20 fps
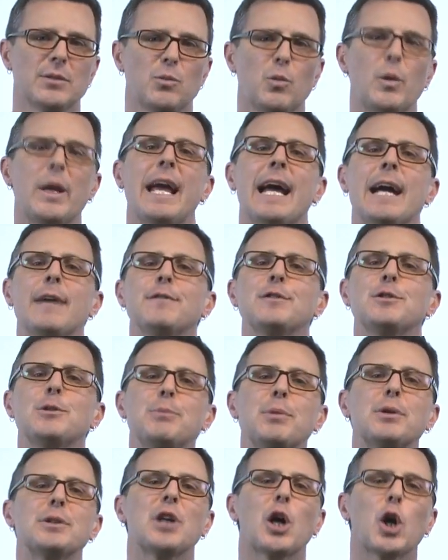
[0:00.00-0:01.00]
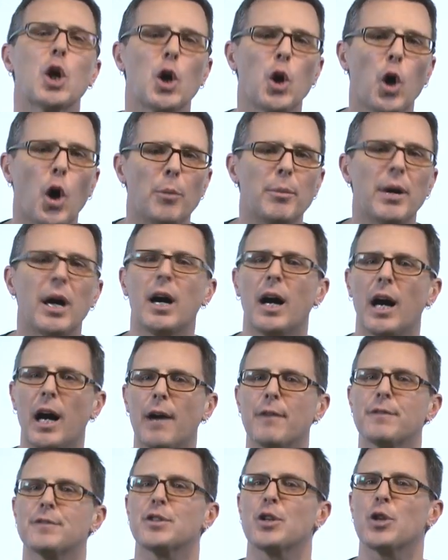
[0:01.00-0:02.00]
we have to put a comma
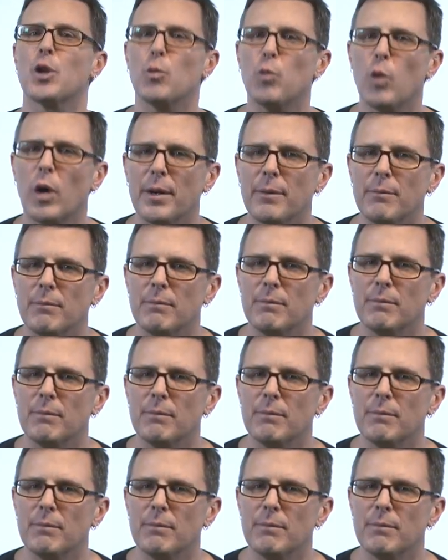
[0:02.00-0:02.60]
after the 1.